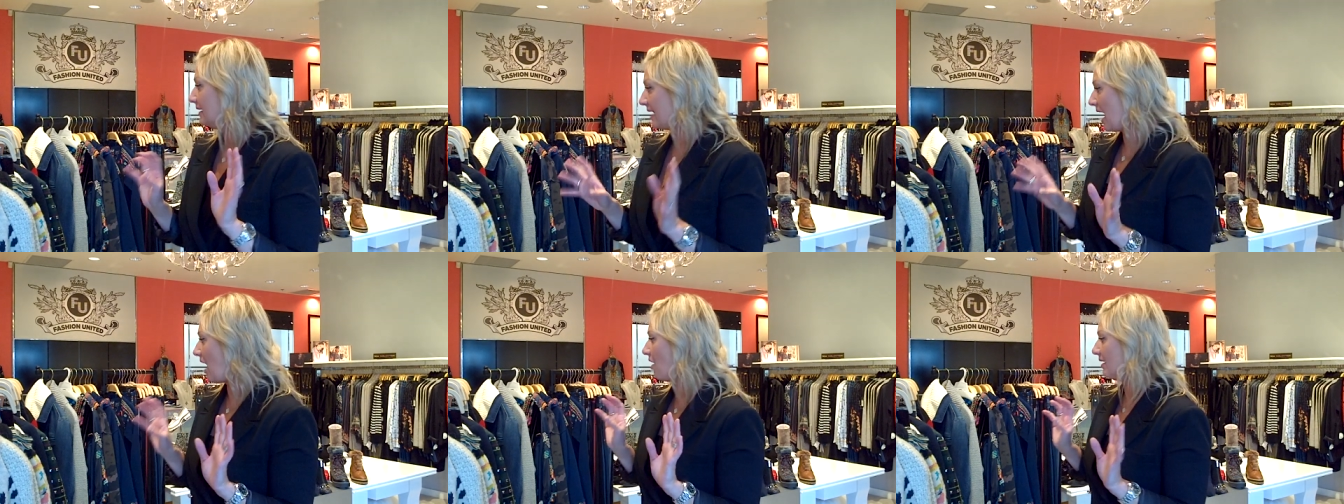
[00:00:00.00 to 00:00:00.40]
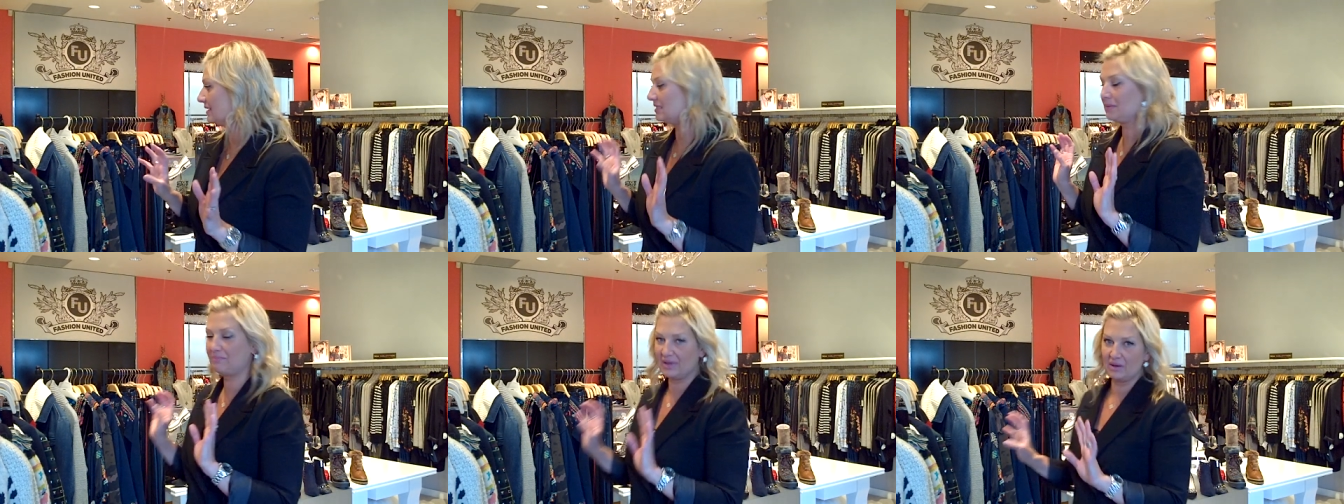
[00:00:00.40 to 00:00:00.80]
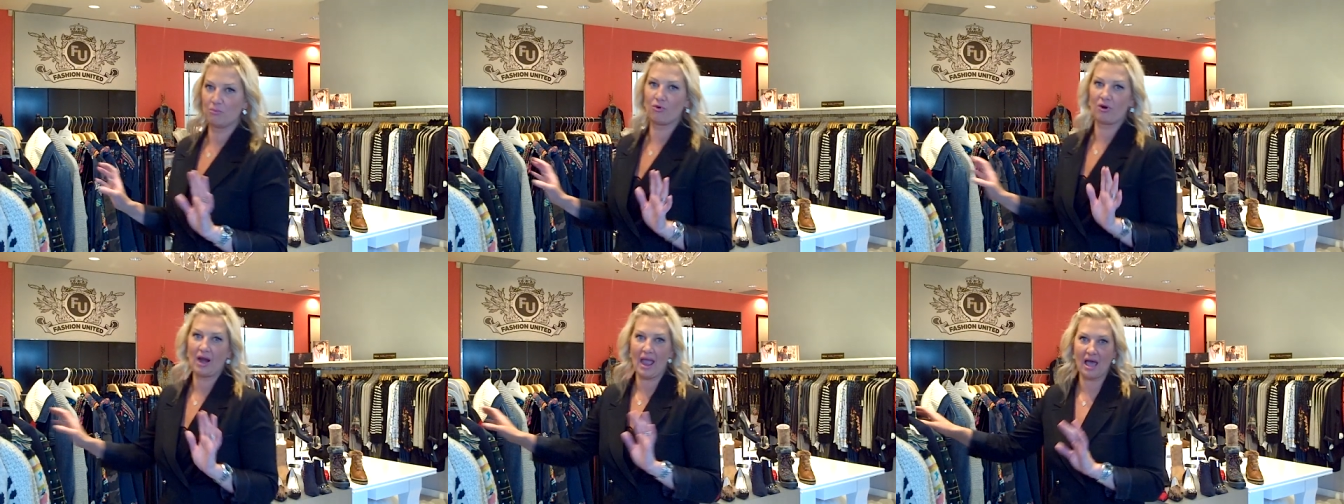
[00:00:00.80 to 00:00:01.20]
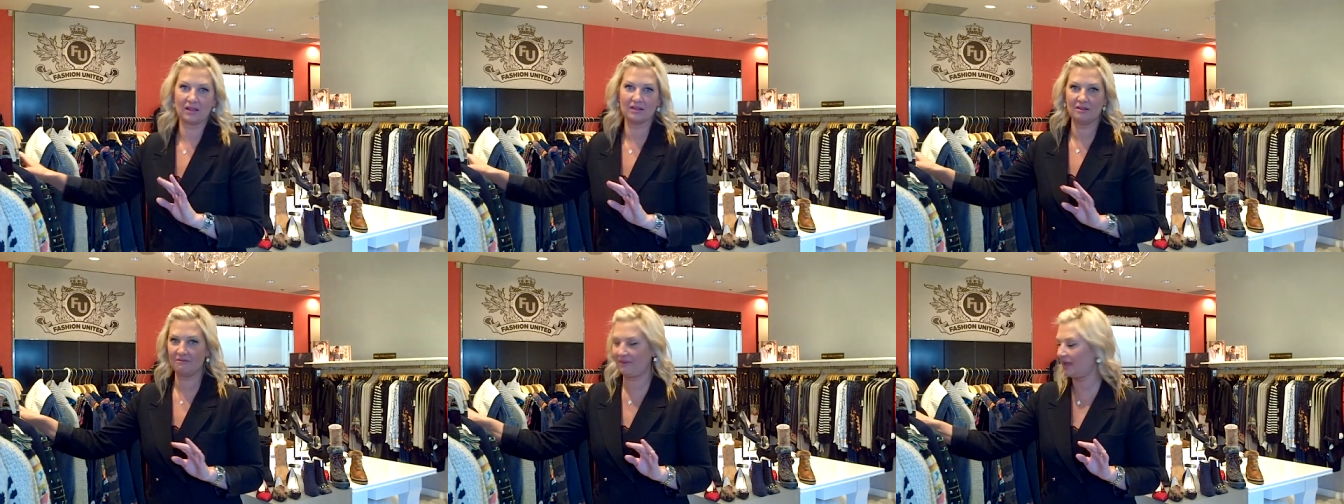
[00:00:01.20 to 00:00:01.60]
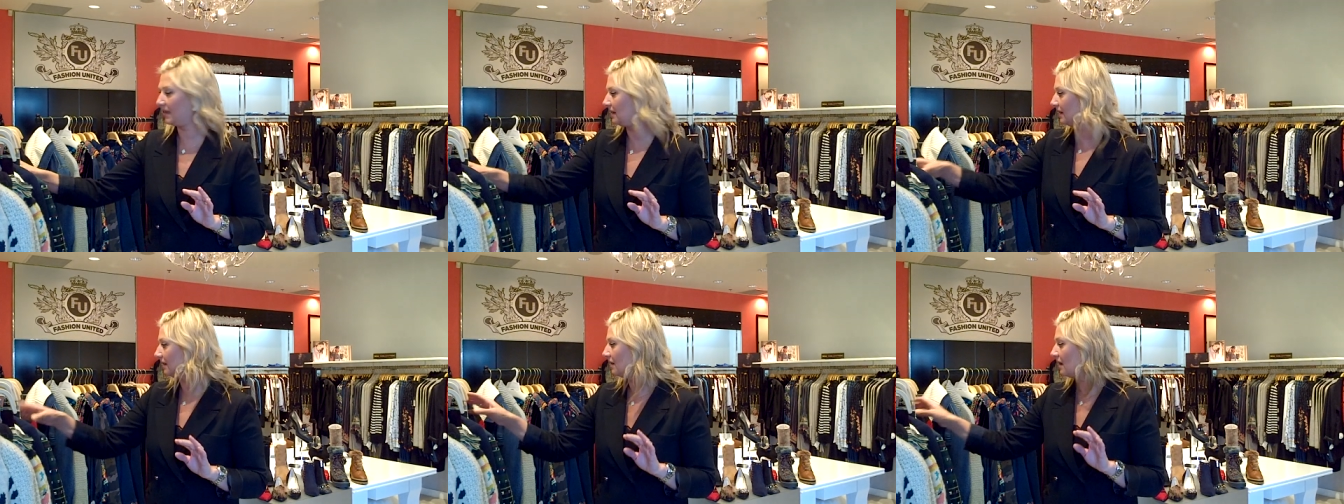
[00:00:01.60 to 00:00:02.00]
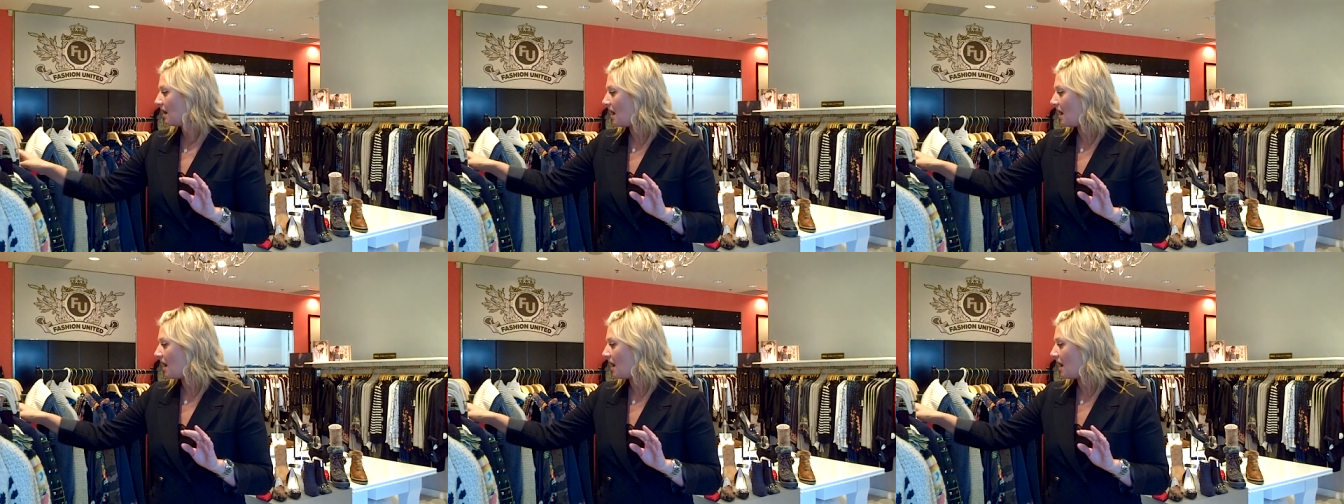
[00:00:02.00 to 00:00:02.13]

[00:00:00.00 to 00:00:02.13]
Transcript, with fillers: Now it's a bit more elevated.